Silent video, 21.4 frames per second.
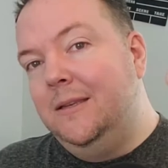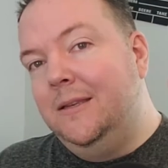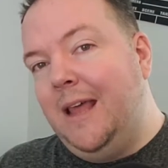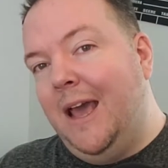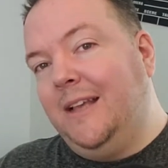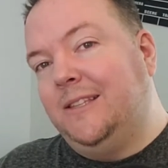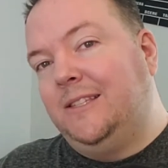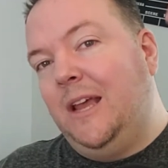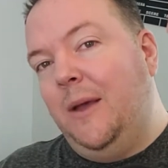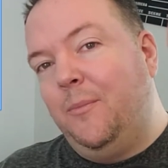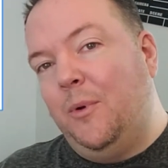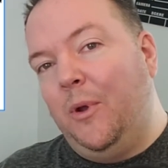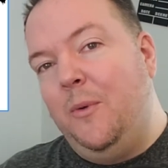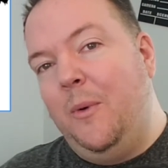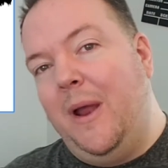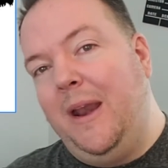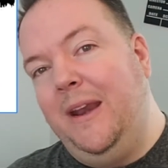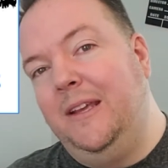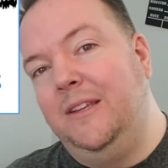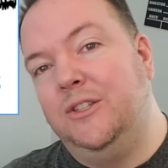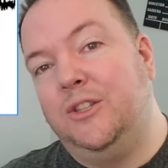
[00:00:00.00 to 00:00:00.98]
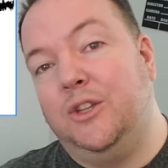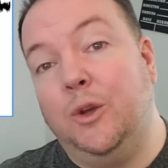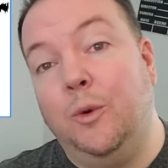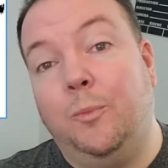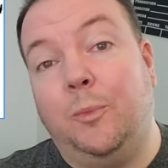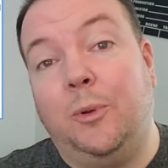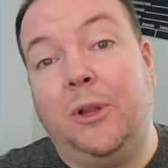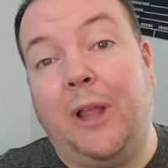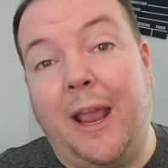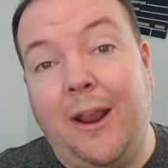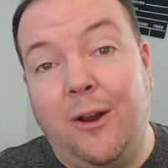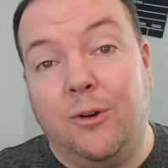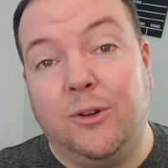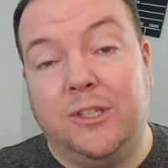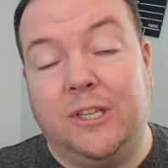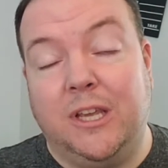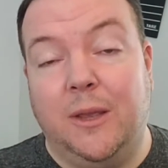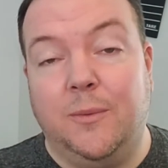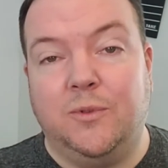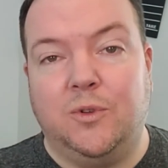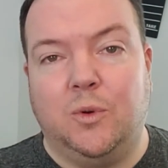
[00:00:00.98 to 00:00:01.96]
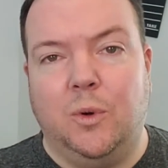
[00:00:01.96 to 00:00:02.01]
Next up, we went into player
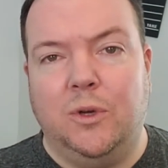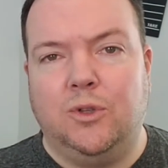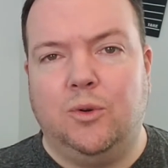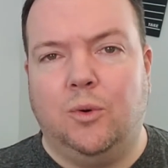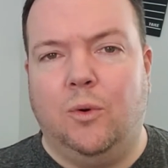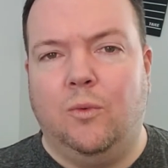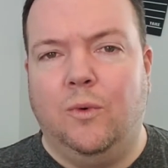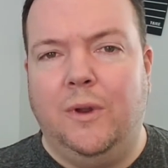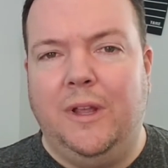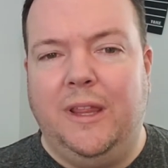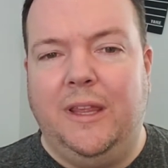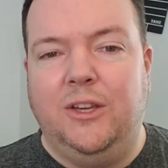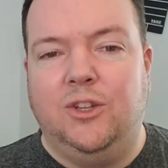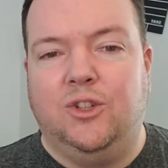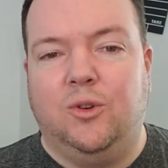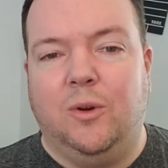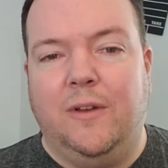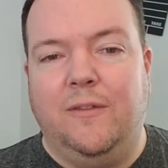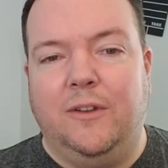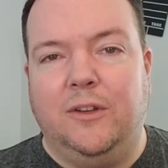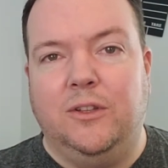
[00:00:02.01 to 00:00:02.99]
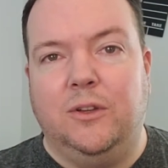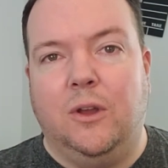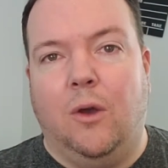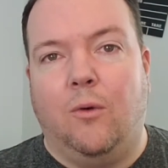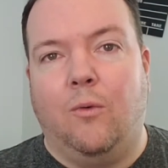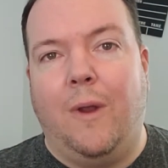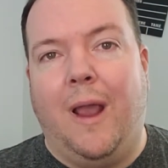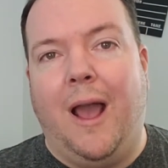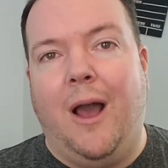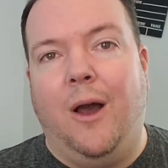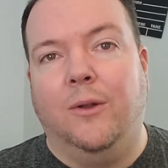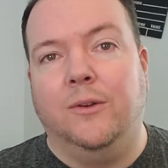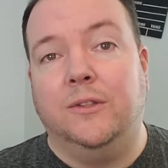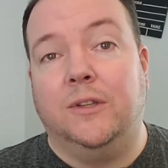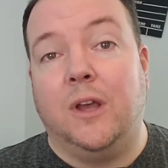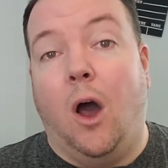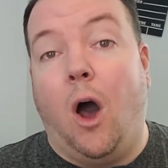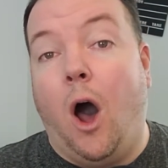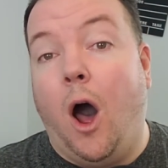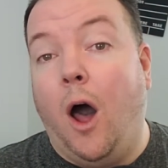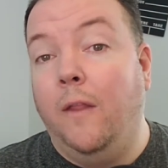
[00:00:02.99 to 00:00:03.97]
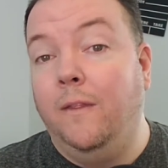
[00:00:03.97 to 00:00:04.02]
tips, which were really driven around
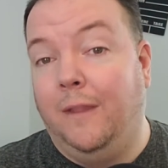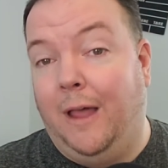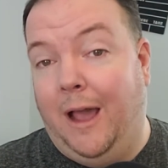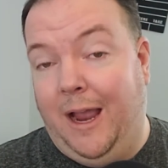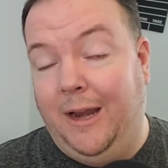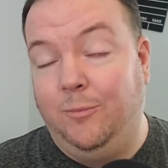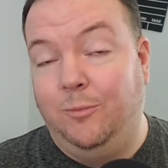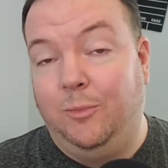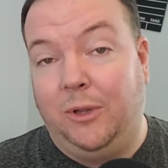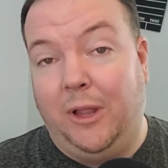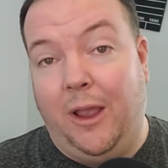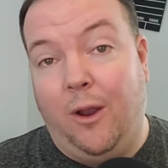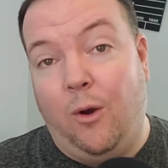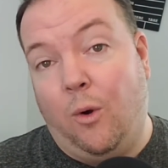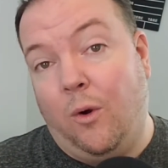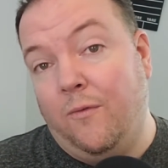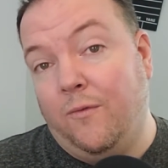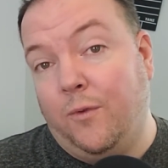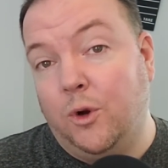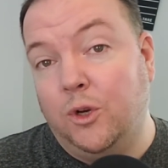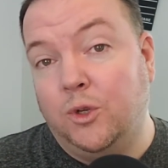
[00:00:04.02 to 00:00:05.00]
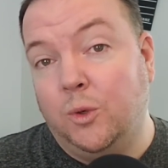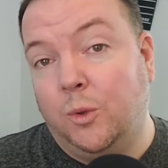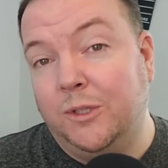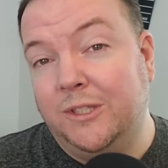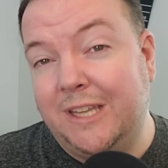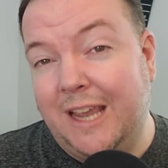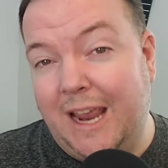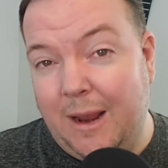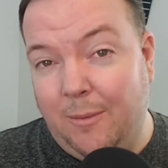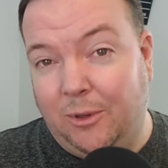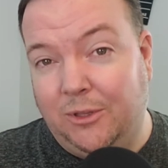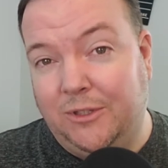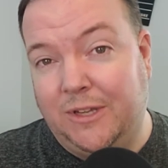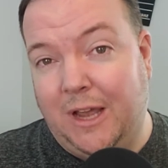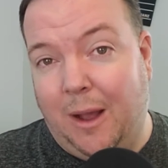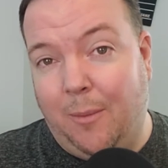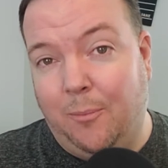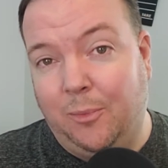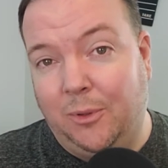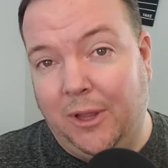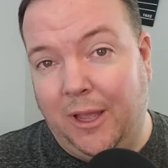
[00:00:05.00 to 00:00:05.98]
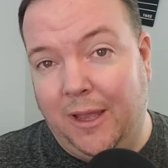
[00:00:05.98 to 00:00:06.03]
online play or virtual
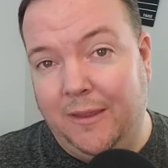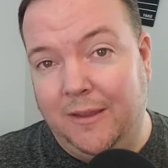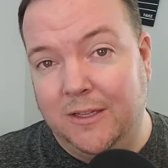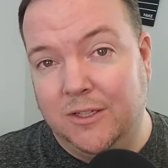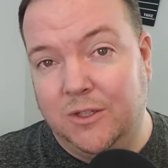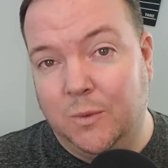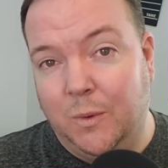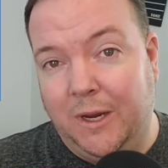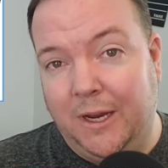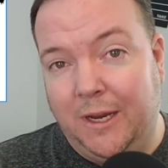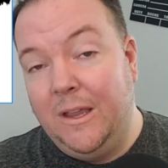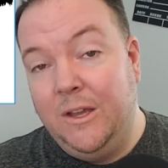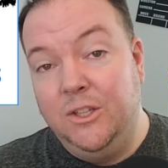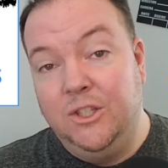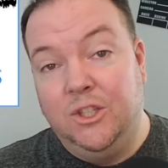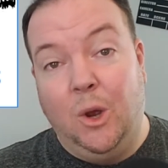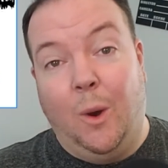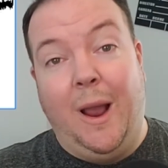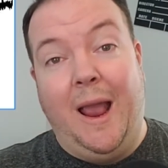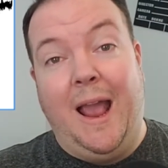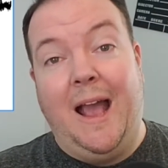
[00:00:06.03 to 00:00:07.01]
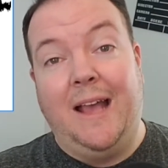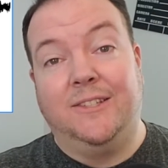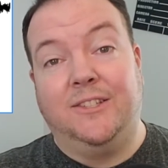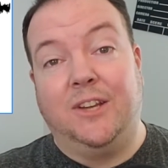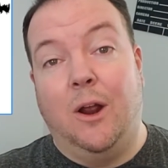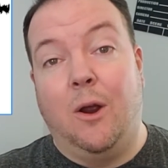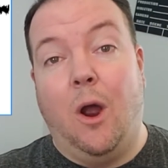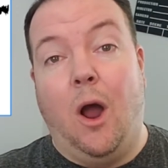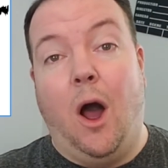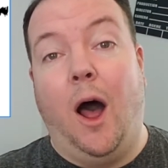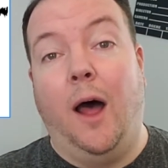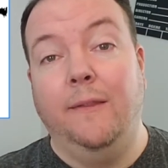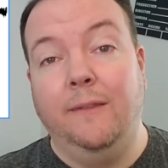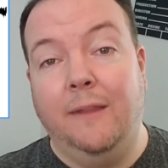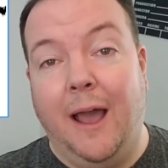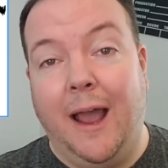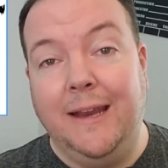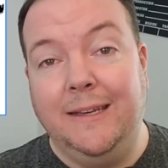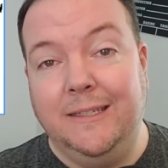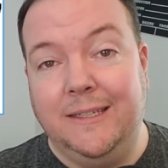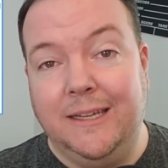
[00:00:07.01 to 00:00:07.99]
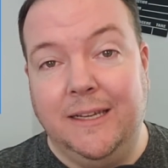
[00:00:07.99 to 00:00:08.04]
tabletop play this week. So I asked our
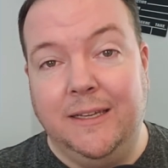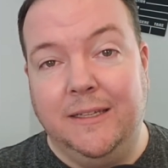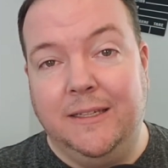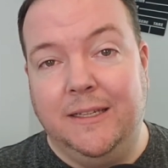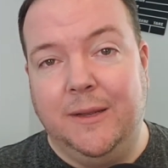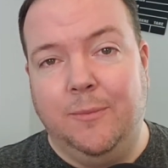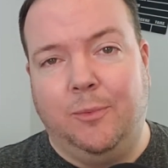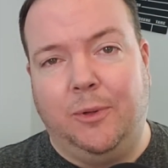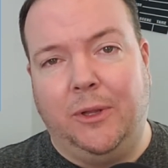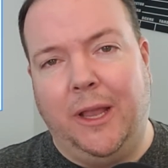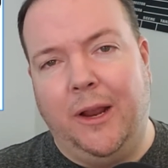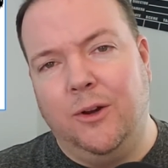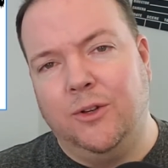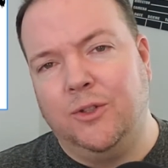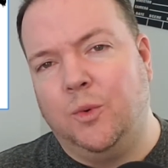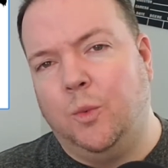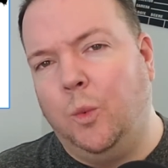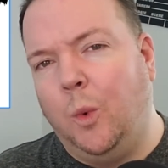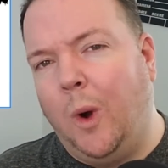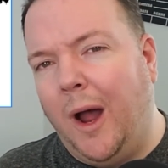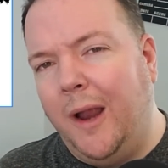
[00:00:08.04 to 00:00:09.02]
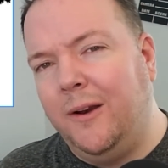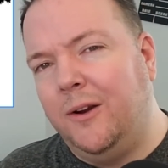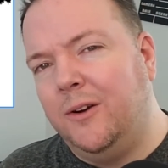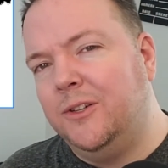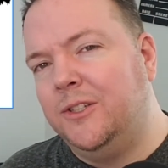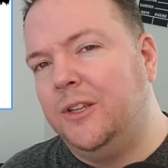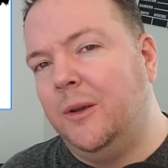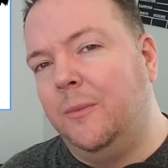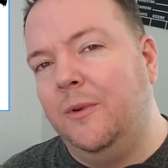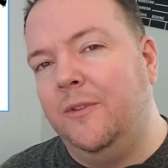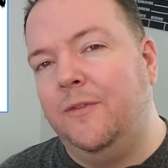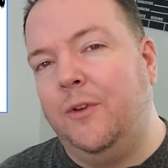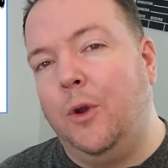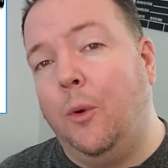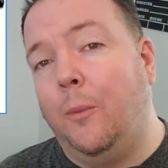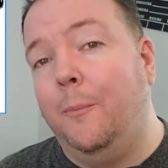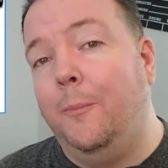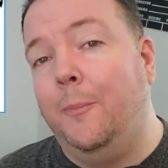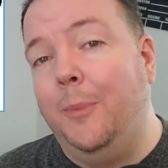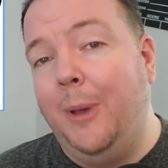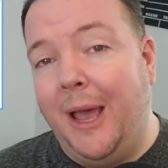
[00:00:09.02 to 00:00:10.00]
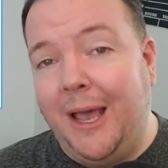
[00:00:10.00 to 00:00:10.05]
online D&D players, what are some of your
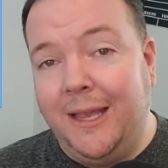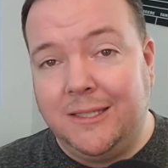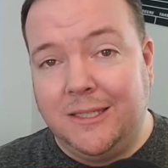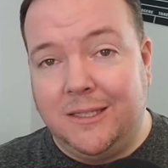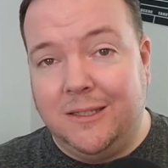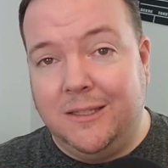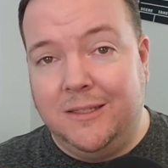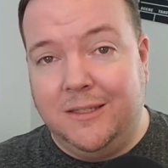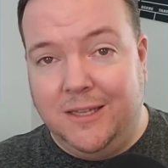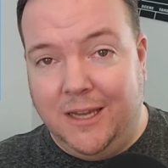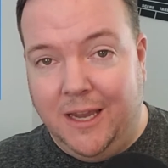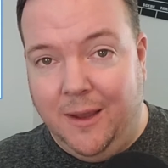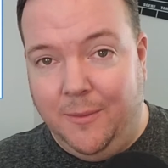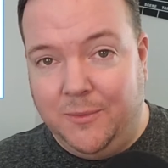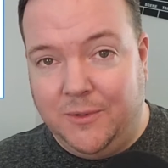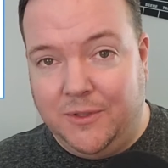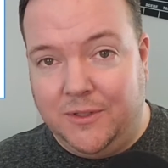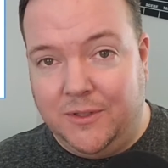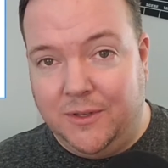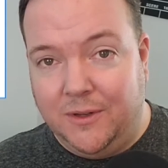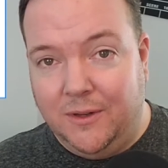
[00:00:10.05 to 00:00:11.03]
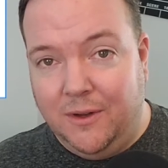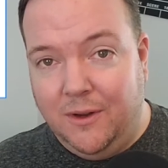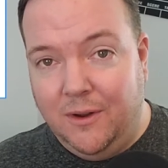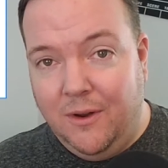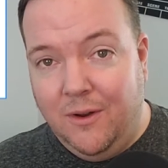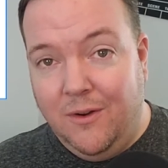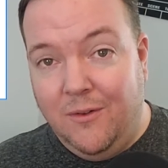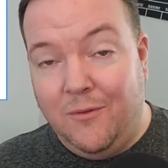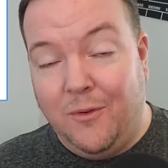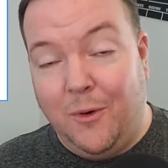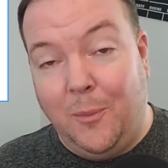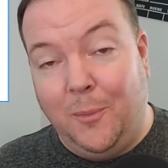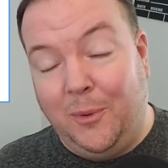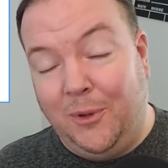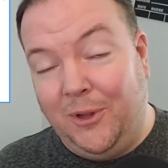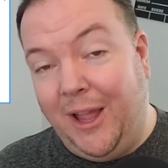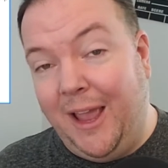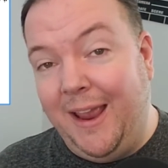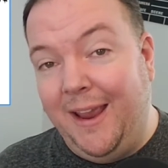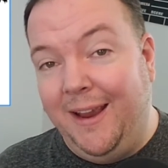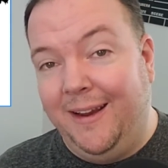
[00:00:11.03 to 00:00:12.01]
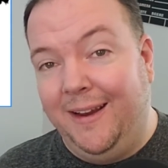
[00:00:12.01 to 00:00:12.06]
best tips for
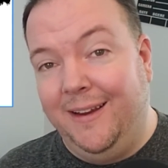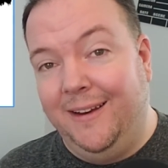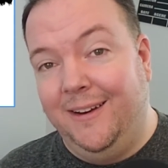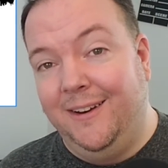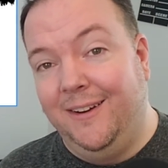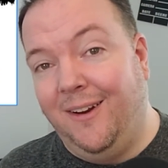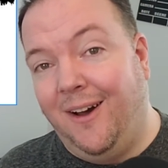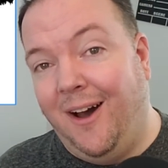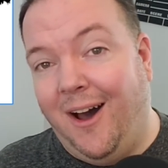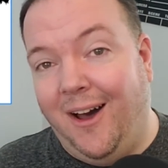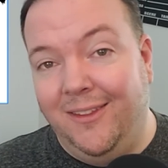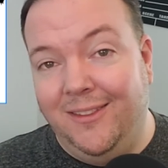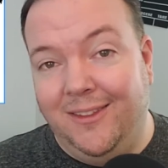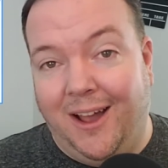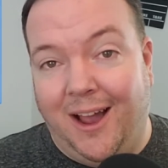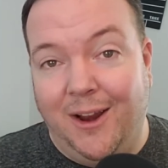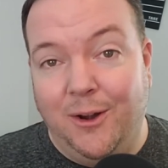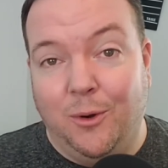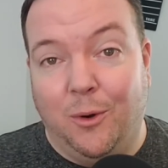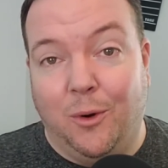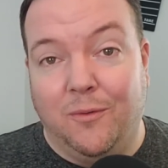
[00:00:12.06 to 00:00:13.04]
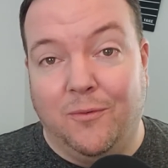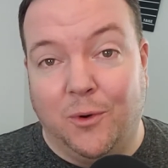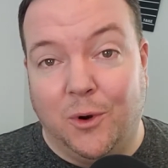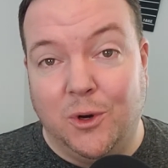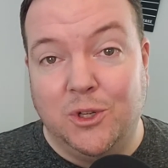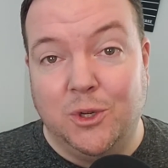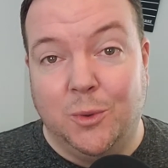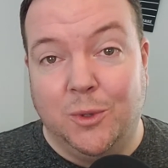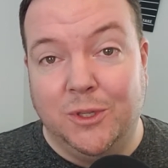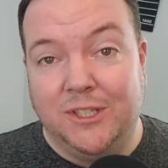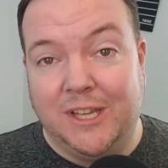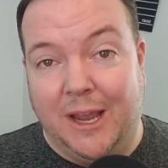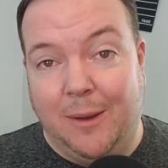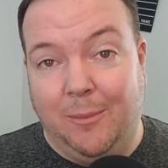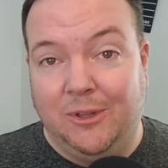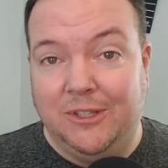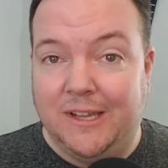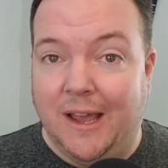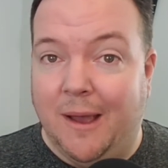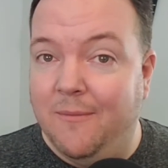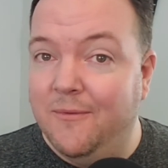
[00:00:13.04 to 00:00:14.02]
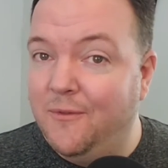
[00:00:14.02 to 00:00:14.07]
playing in an online or virtual
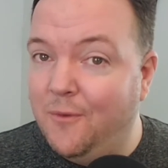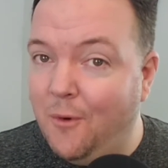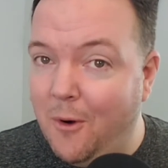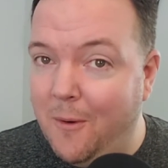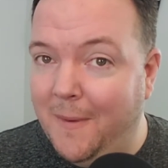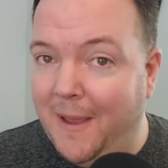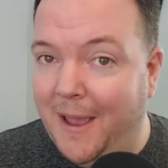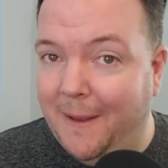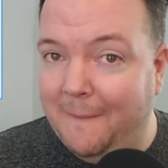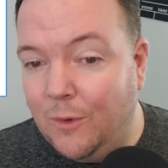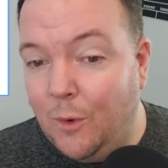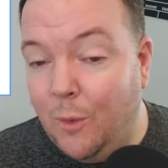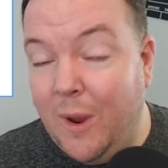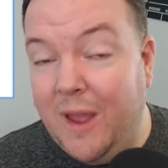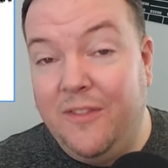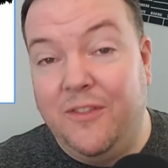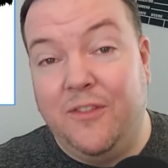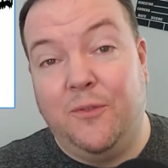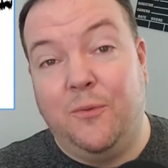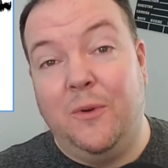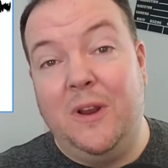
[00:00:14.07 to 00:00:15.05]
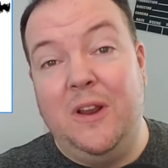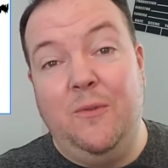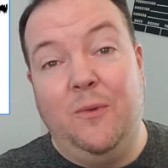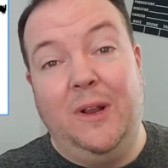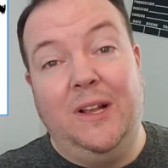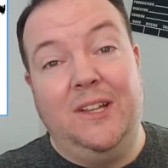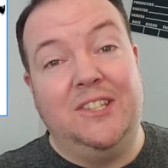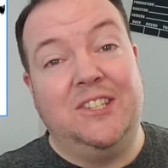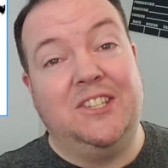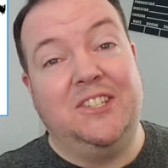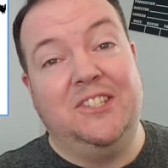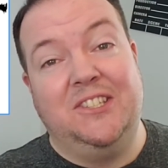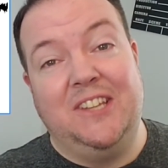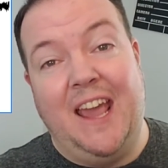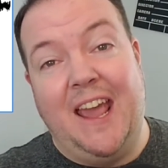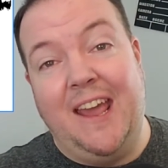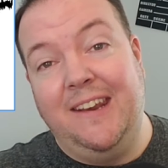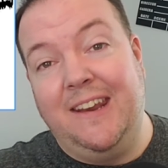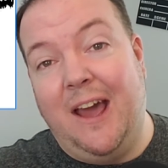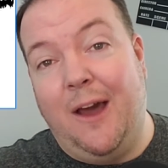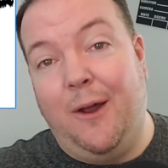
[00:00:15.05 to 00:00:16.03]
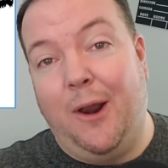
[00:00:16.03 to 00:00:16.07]
tabletop format? We had 3 real
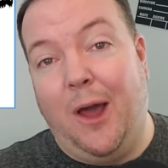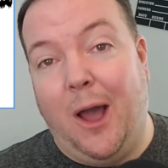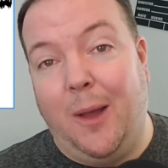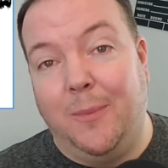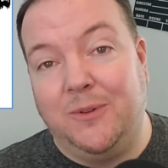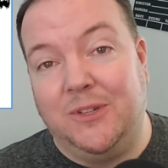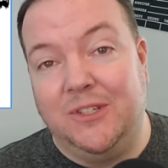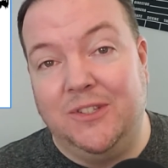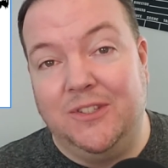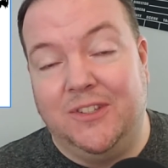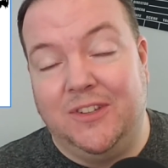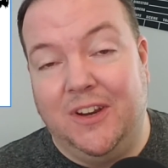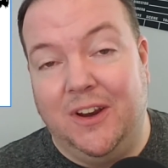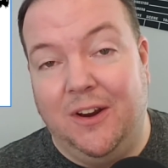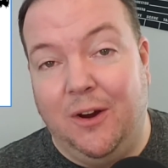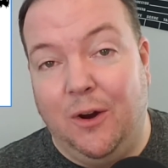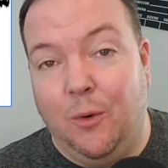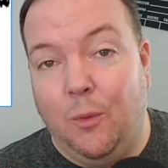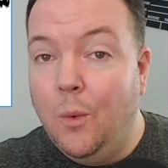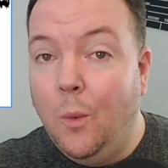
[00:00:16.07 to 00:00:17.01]
standout options here.